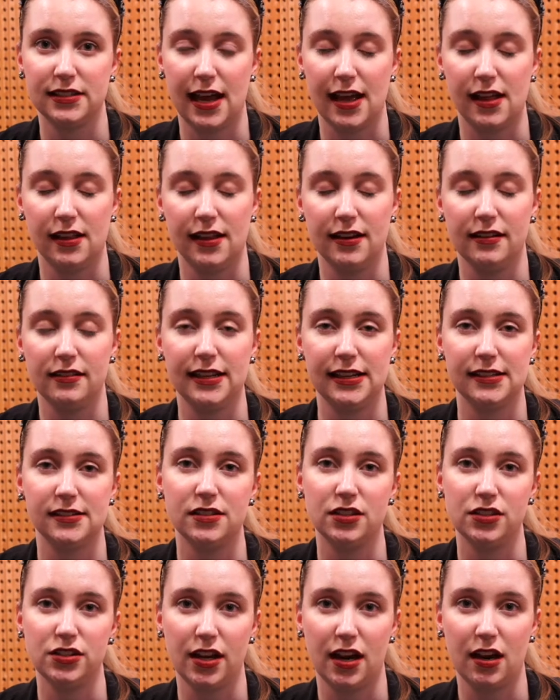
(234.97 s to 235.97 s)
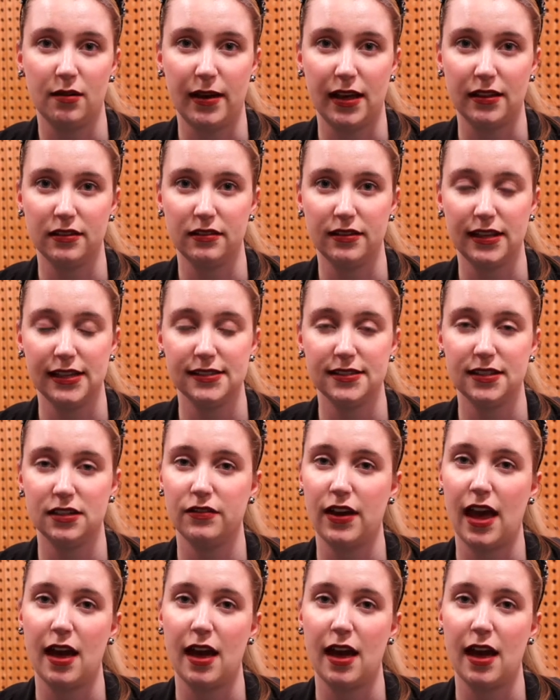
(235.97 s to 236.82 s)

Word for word: tell and things to share about the things that have